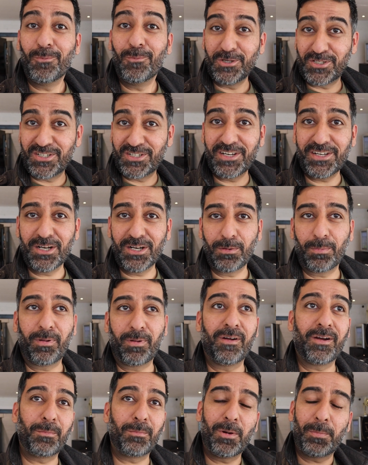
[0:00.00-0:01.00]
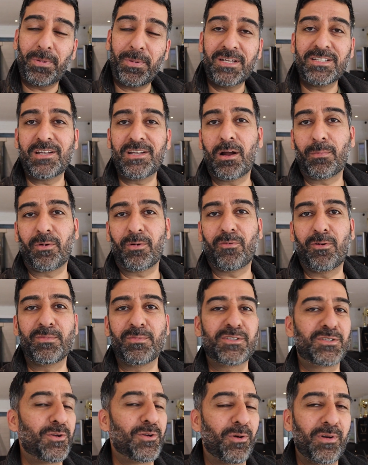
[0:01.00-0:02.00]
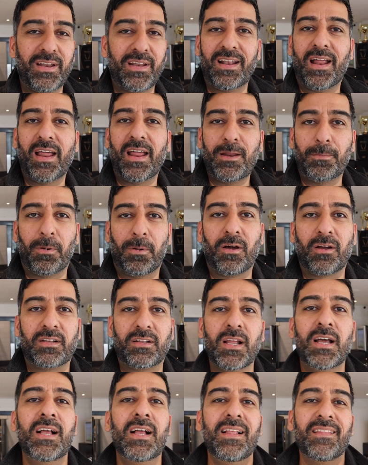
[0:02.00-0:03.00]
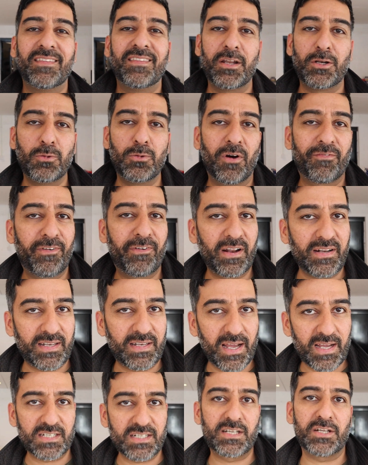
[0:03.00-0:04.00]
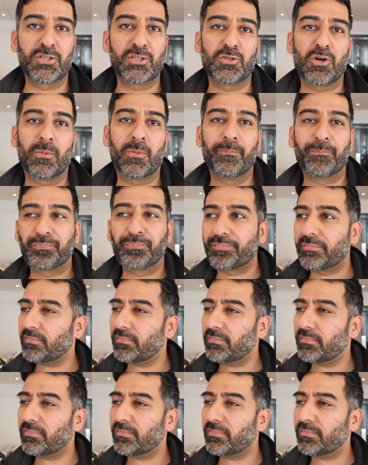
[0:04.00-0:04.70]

which needed a plug, but PCR Performance don't need any plugs. They do a fantastic job.